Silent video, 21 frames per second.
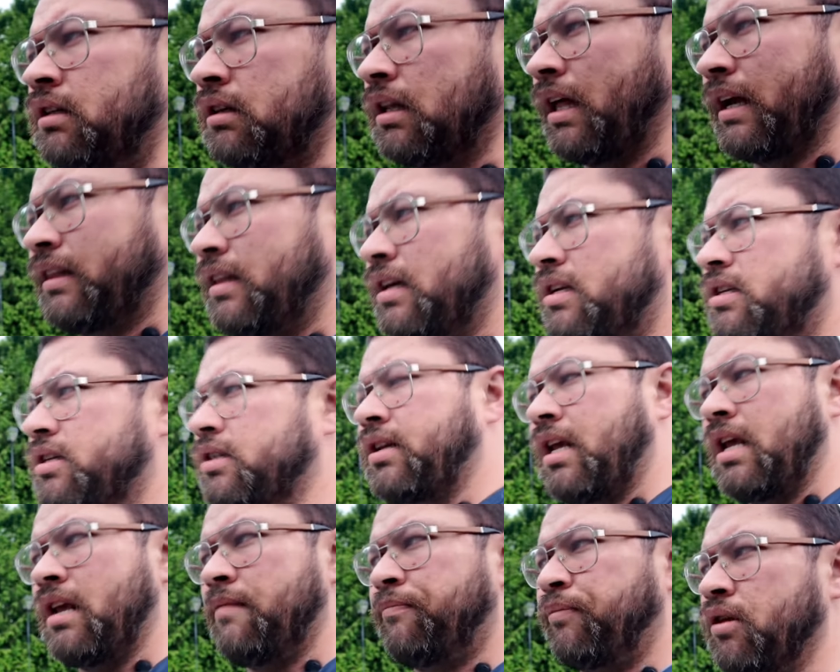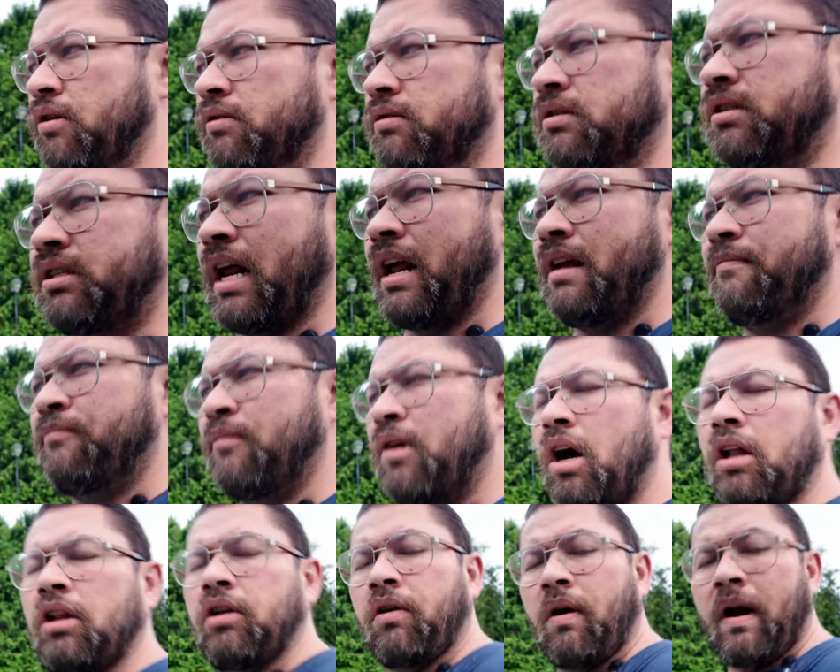Like, they just keep those same
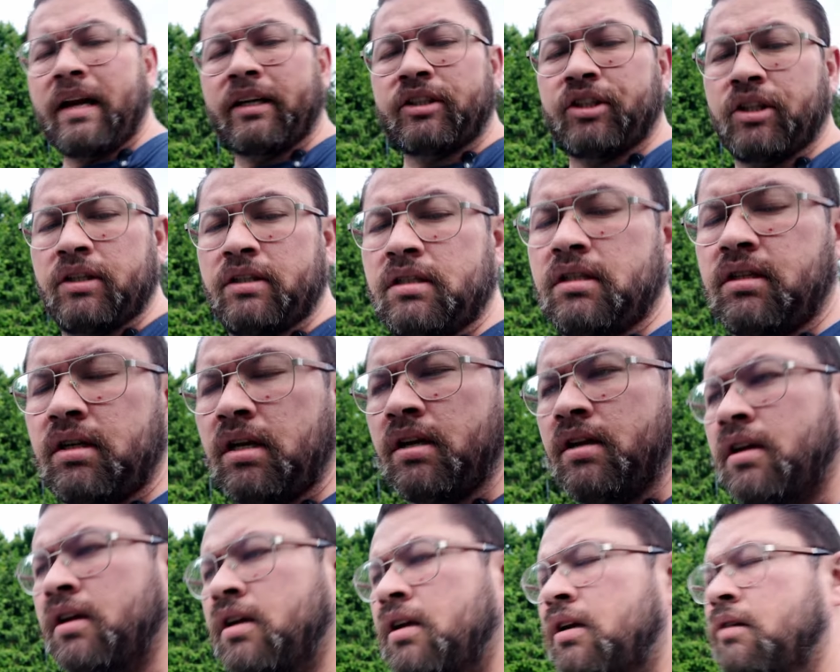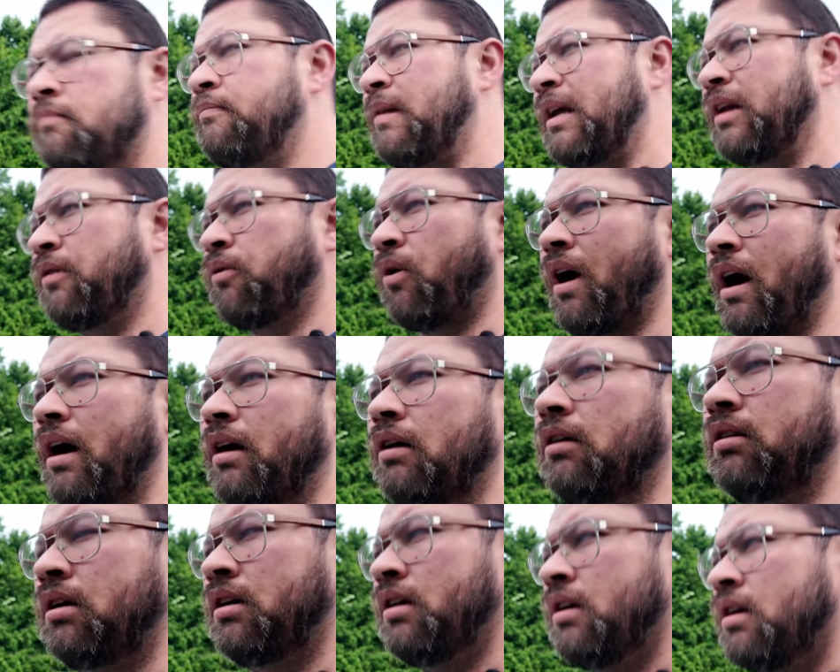colorations.
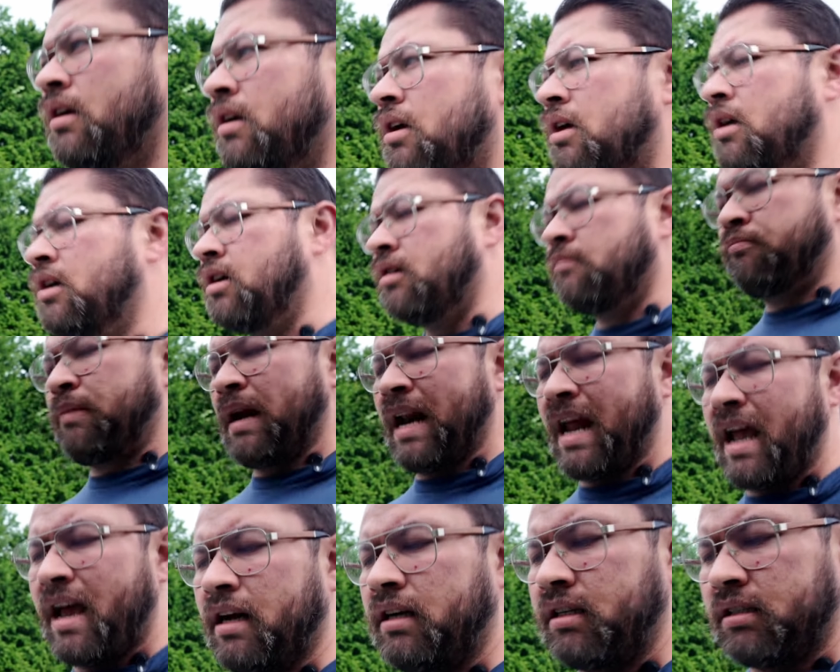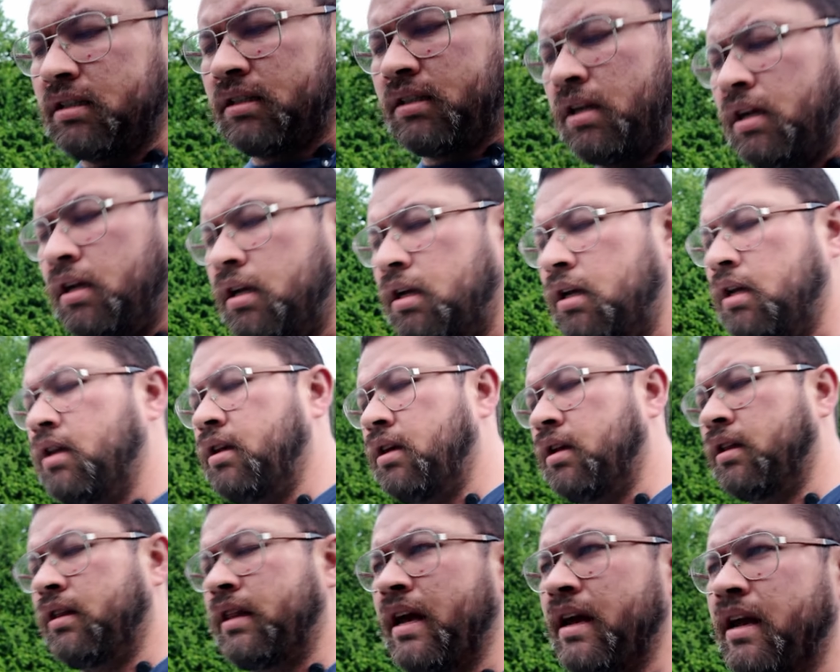Meanwhile, bananas,
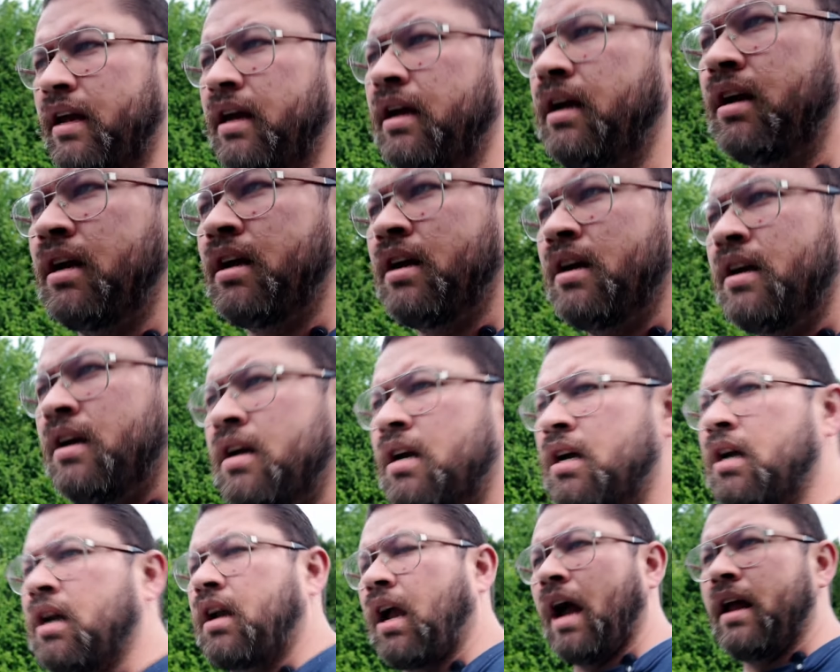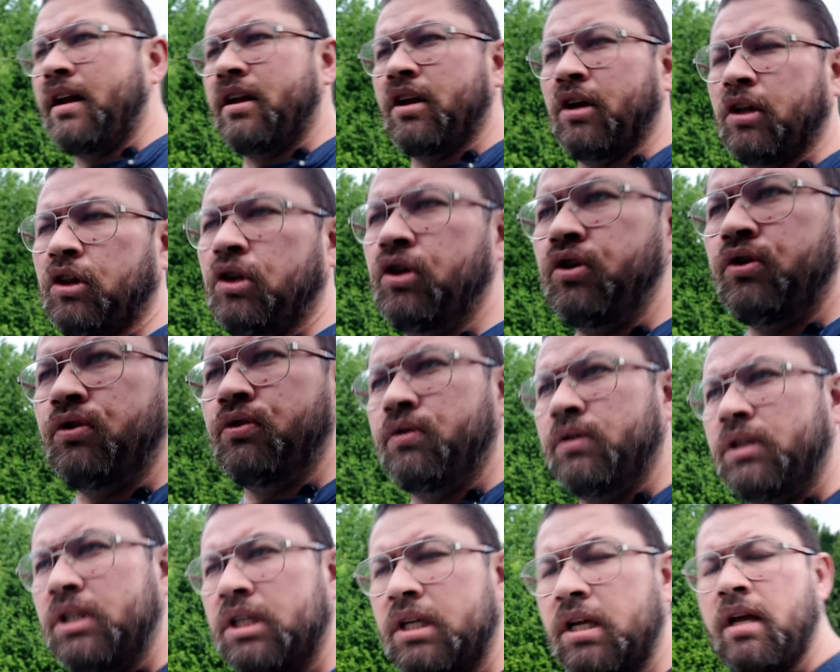they kind of
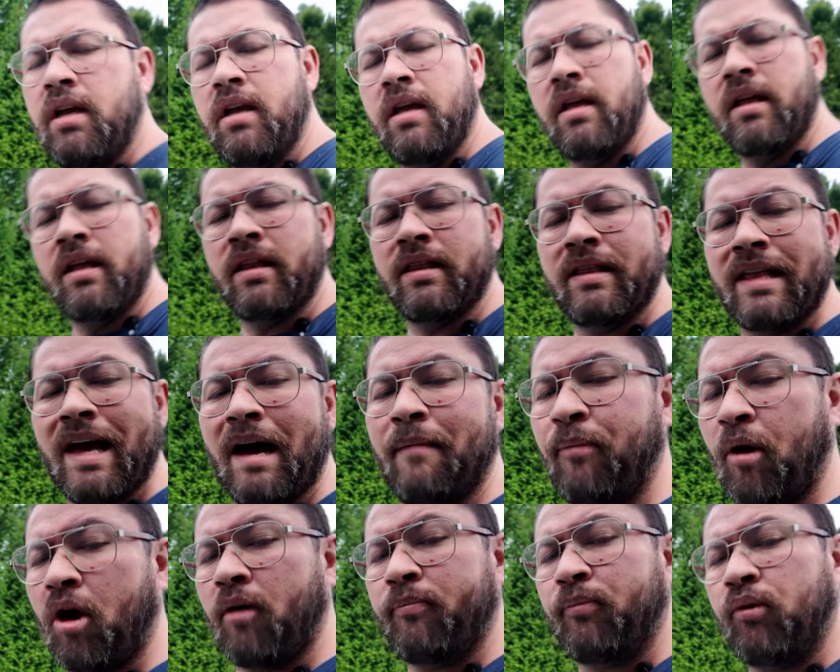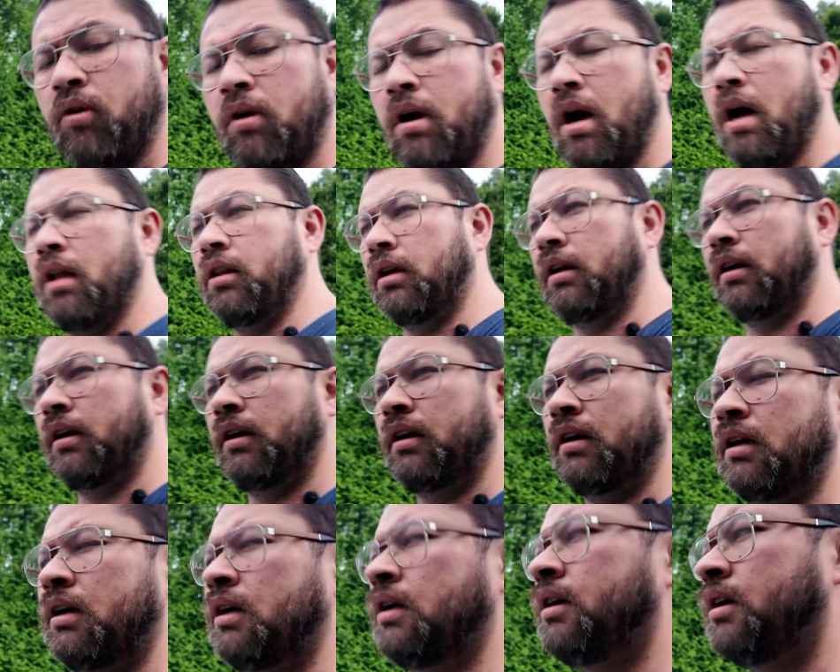lose that purple color,
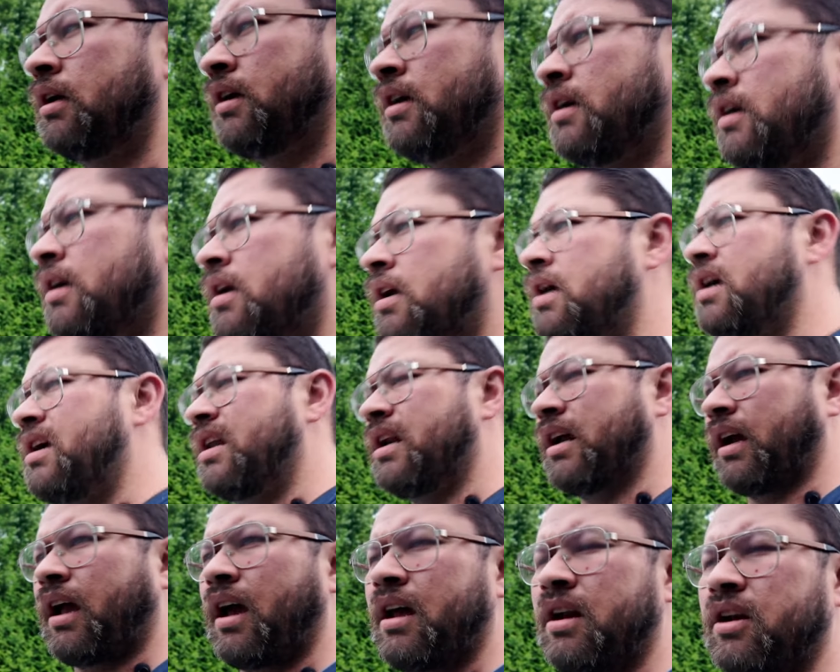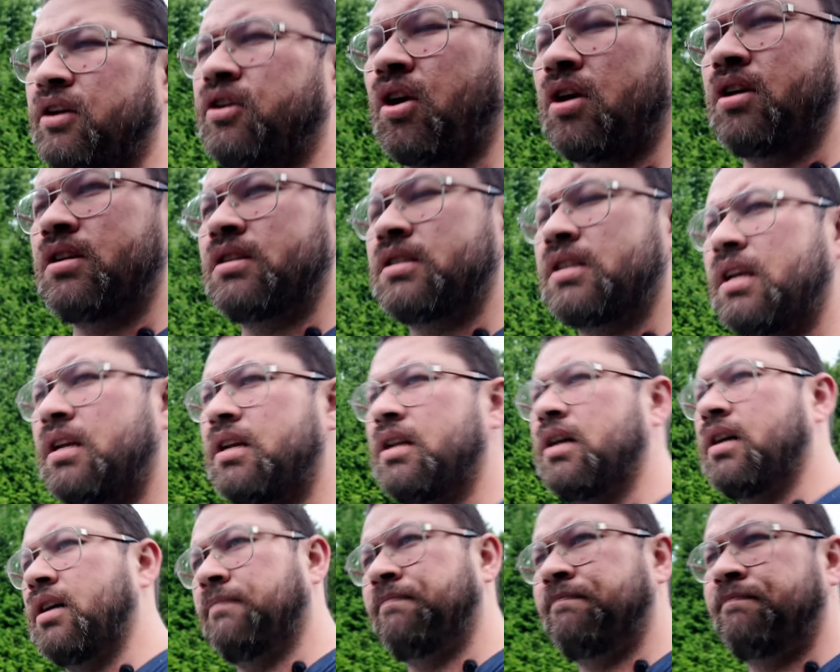and it kind of turns
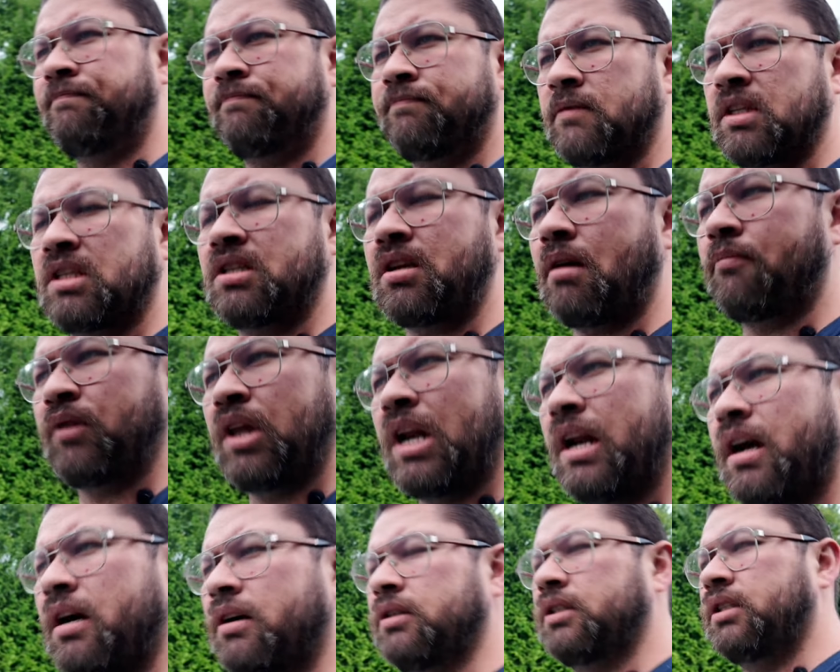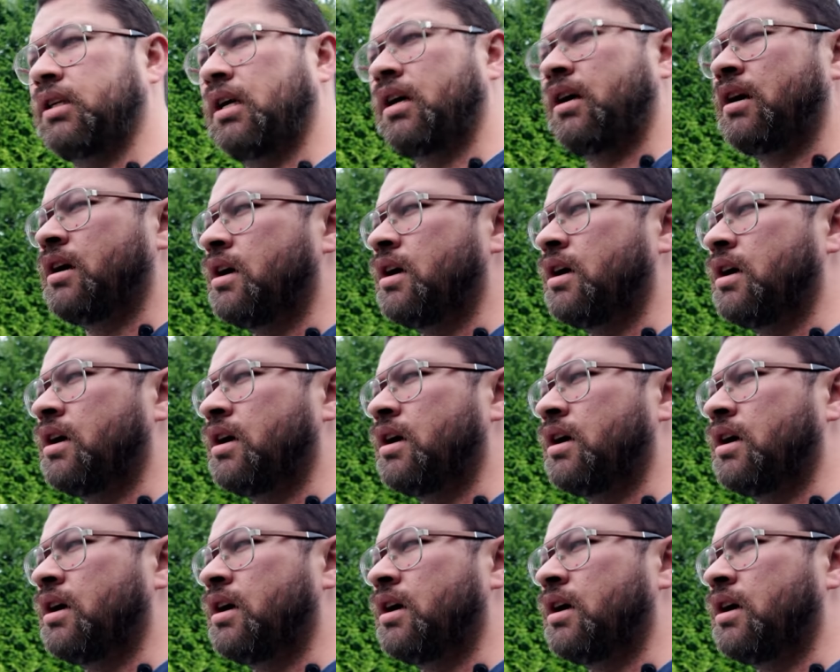into something else.